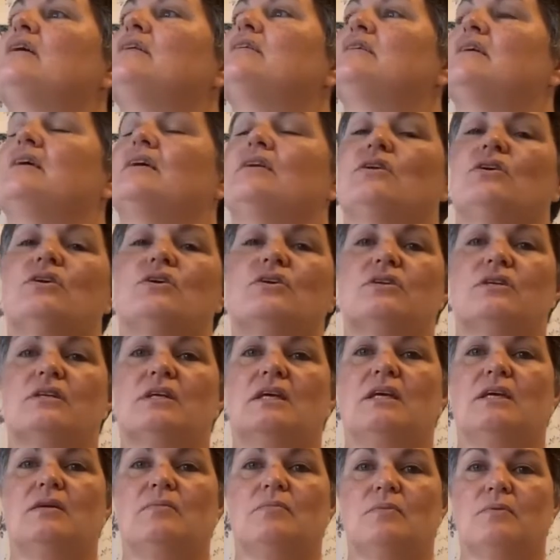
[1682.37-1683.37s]
it could
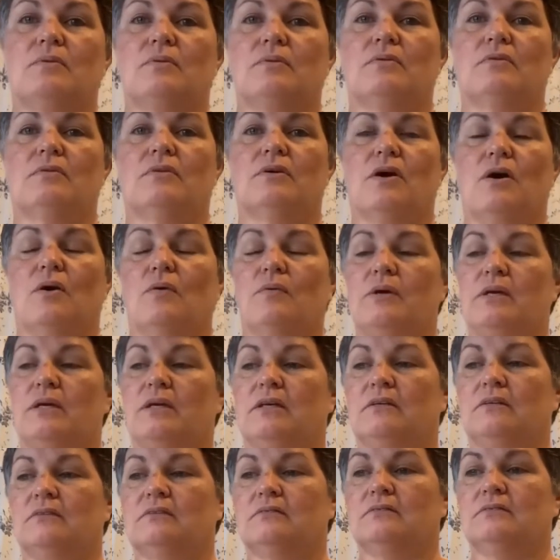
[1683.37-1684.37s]
keep
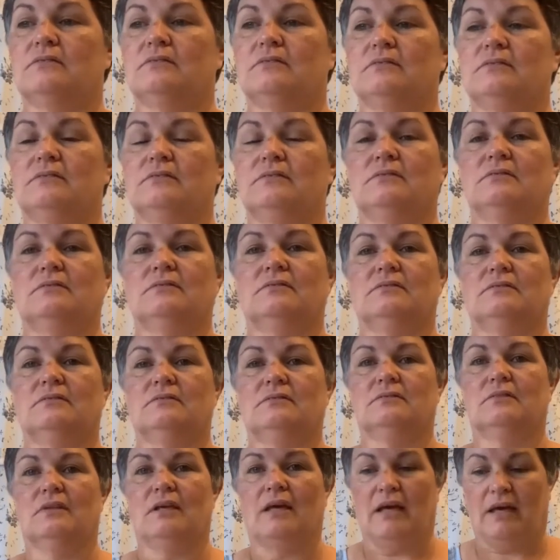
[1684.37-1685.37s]
going
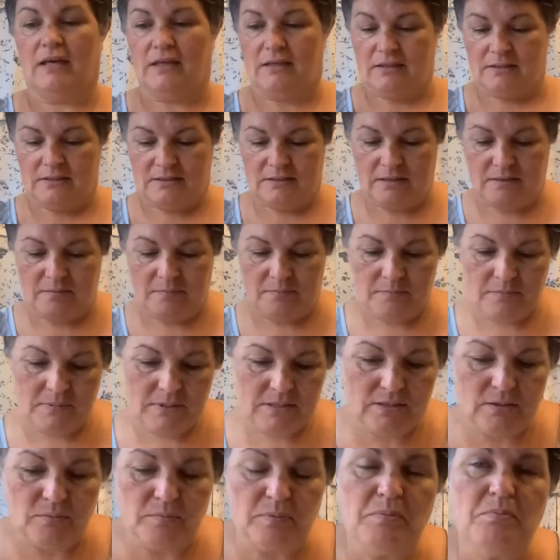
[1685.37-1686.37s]
and
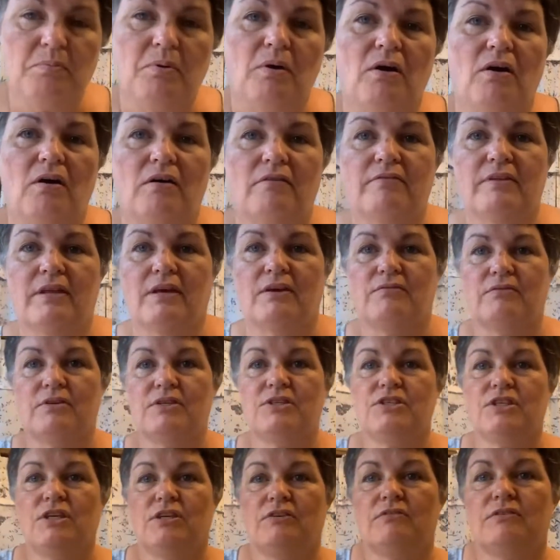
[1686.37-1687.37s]
still be part of that
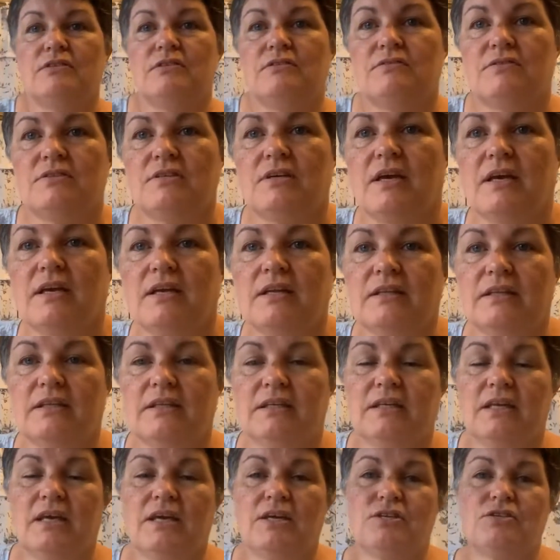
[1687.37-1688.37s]
regenerative cycle
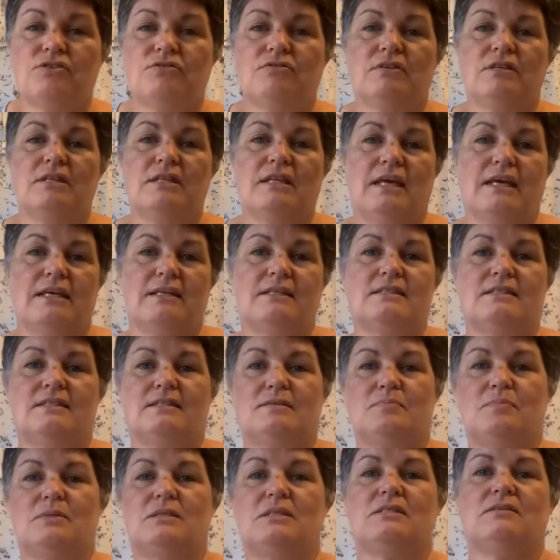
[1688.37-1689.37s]
in nature in that
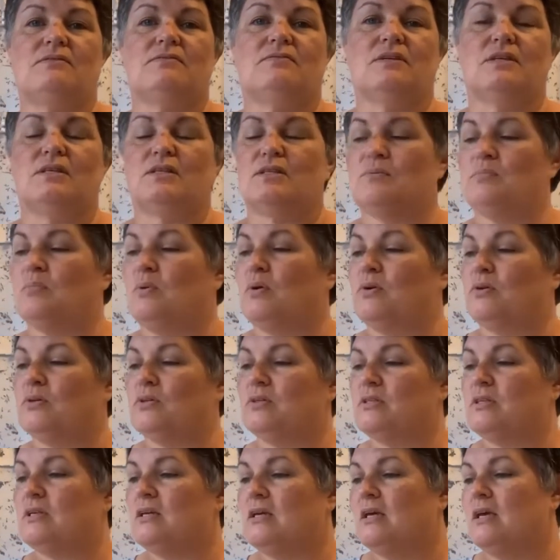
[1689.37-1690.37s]
specific
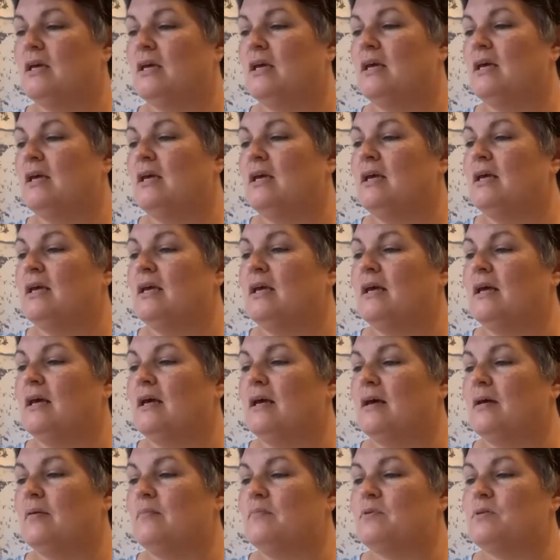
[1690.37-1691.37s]
spot.
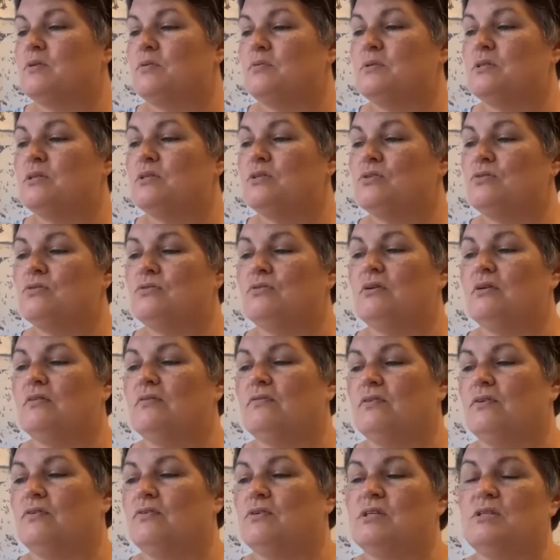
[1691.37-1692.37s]
So it was a
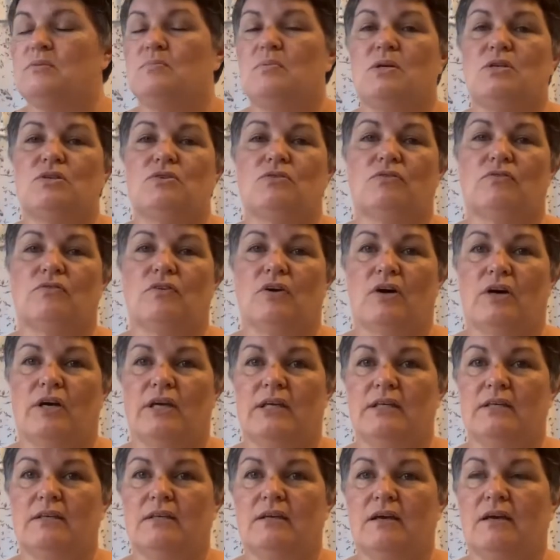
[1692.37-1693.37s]
very special
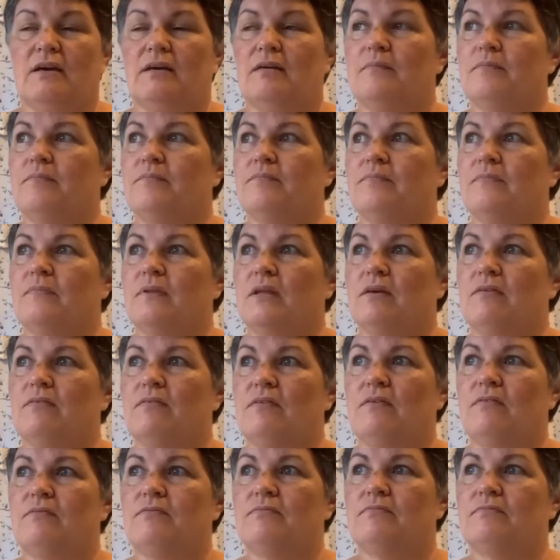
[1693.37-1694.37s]
find. If
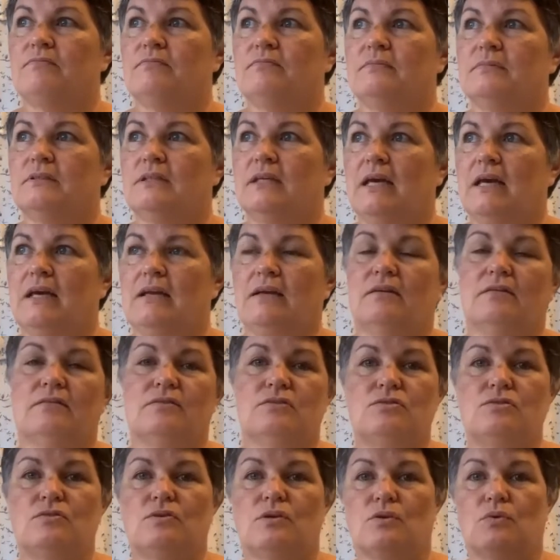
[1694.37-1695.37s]
I can, I'll
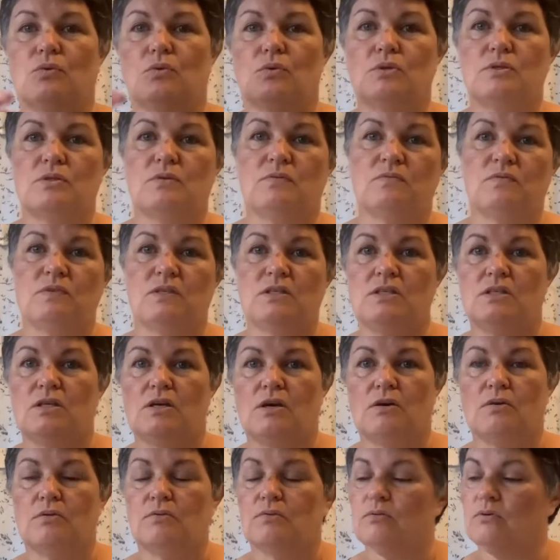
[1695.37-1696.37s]
do an autumn
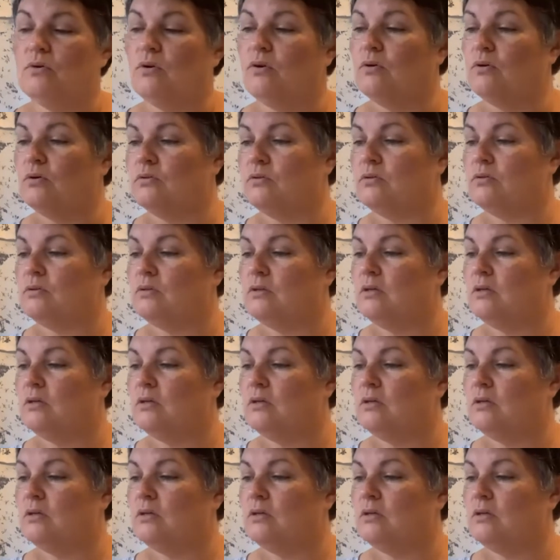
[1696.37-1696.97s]
video on